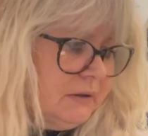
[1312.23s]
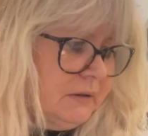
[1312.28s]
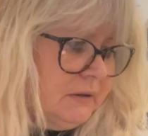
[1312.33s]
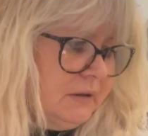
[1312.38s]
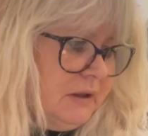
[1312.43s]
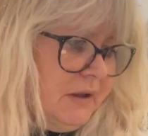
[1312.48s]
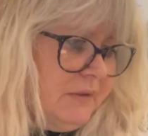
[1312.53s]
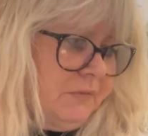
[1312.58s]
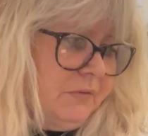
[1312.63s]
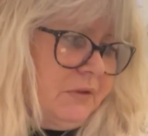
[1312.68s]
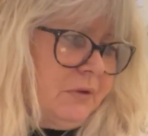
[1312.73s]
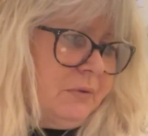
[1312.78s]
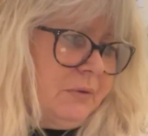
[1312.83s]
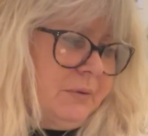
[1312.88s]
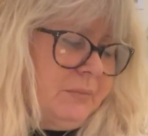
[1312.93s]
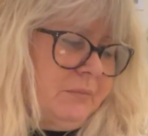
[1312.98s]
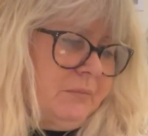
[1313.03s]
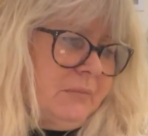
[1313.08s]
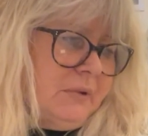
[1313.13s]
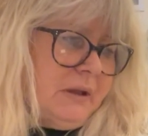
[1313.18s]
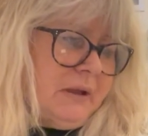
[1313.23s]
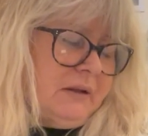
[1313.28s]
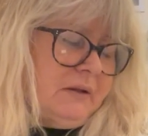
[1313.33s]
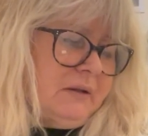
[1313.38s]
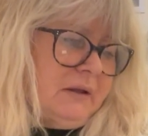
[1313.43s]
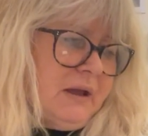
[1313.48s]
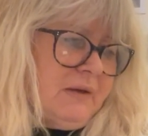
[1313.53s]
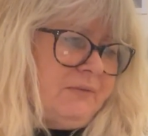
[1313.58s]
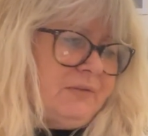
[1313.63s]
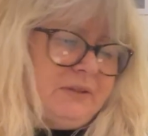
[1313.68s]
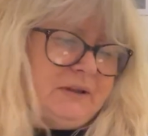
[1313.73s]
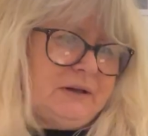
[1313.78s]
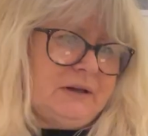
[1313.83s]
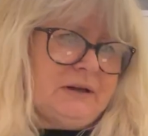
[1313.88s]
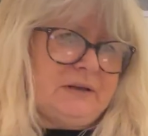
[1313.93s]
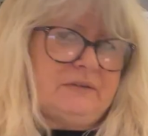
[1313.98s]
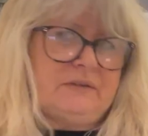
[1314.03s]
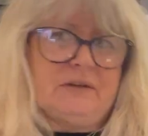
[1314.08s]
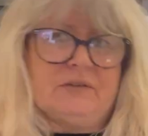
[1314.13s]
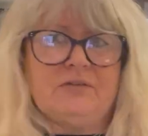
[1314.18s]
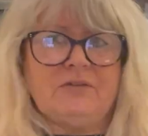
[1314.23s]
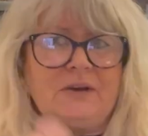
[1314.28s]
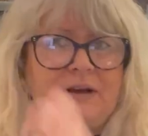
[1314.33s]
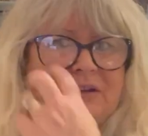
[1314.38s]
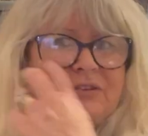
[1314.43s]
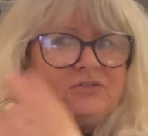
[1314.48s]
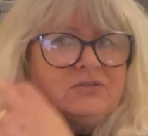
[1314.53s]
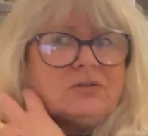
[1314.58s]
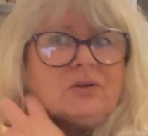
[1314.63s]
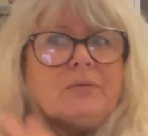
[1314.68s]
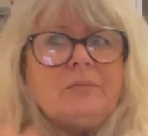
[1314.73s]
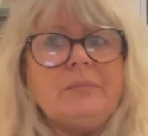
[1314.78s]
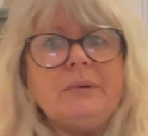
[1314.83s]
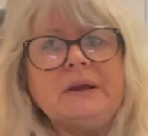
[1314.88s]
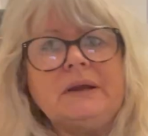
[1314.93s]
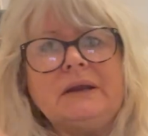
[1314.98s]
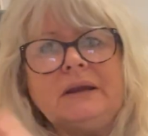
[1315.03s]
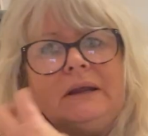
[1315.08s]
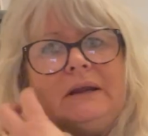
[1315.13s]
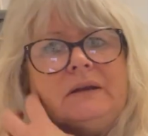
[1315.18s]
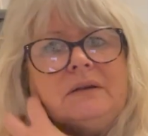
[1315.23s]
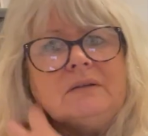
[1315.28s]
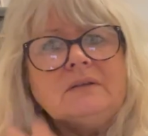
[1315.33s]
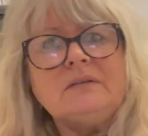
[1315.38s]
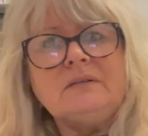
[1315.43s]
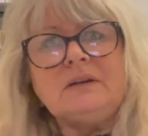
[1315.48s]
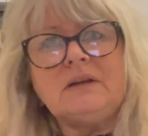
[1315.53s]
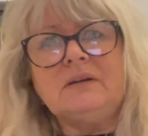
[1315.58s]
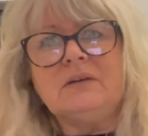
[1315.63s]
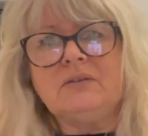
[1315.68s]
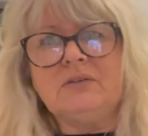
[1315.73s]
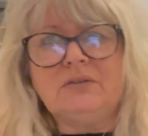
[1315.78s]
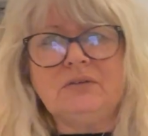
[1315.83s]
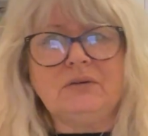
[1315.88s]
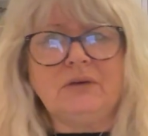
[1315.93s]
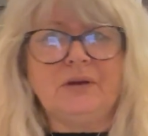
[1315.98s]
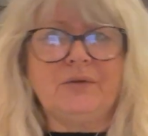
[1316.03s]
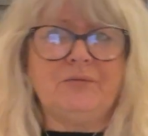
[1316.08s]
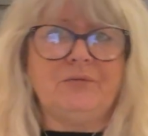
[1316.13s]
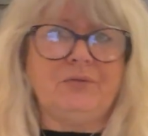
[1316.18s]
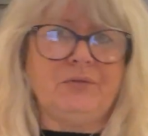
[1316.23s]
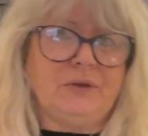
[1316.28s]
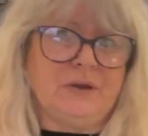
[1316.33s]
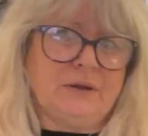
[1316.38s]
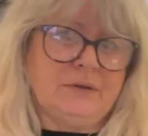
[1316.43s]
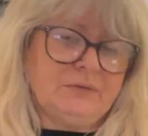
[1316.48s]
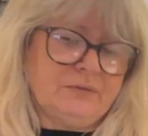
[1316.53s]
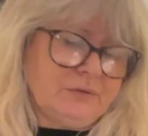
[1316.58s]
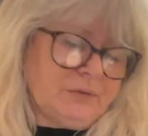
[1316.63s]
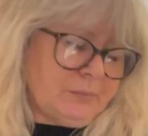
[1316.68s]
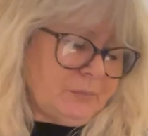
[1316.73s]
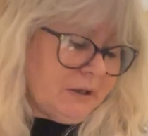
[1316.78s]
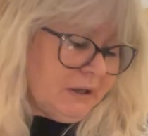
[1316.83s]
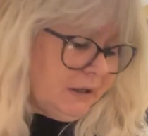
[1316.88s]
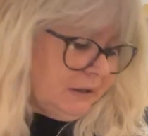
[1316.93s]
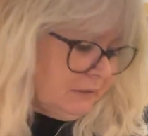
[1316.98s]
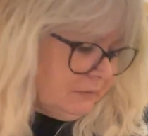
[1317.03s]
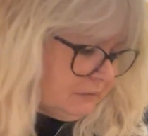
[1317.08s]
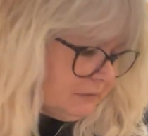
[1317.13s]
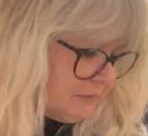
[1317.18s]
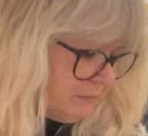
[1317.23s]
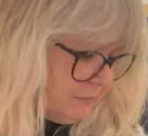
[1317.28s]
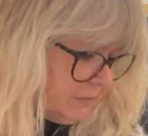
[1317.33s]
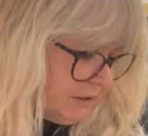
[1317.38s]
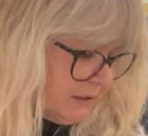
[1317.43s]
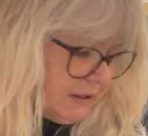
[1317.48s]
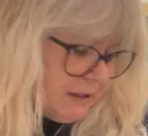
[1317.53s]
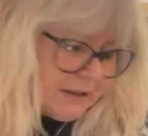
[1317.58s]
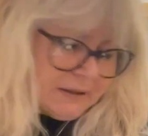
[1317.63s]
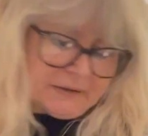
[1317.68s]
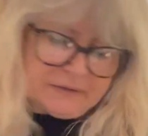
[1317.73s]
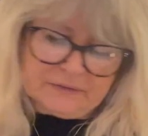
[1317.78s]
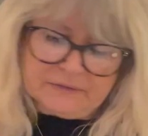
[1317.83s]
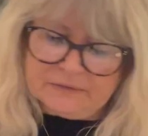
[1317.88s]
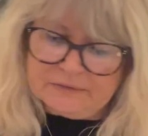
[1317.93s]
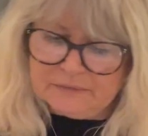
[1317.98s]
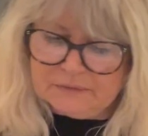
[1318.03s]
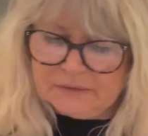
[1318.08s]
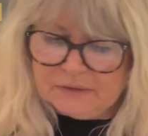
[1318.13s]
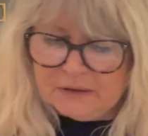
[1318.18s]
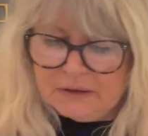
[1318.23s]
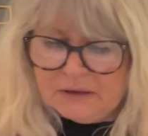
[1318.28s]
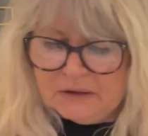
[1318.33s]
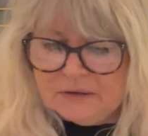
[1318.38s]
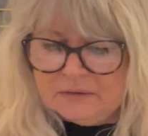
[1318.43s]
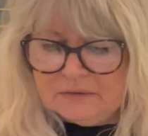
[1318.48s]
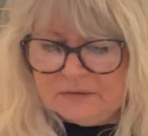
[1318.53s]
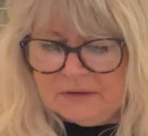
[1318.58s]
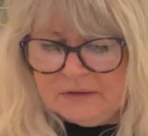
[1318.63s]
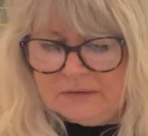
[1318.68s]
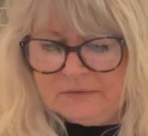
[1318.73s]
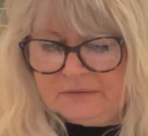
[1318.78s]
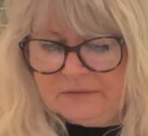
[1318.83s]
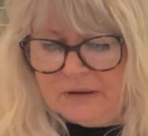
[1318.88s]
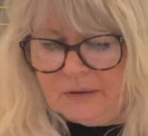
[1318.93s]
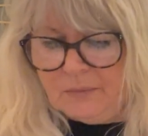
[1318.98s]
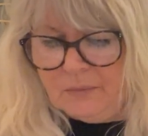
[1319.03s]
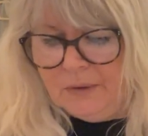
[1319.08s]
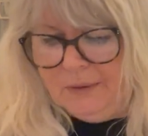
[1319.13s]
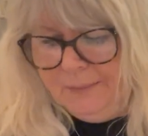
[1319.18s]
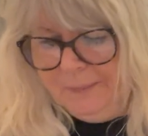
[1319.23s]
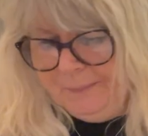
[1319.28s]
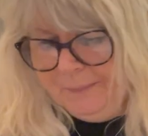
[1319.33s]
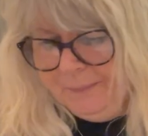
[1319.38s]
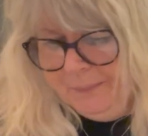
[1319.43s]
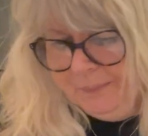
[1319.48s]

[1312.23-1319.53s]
Even though everything knits up faster on big needles, they're not so comfy for me in my hands. So that's that one.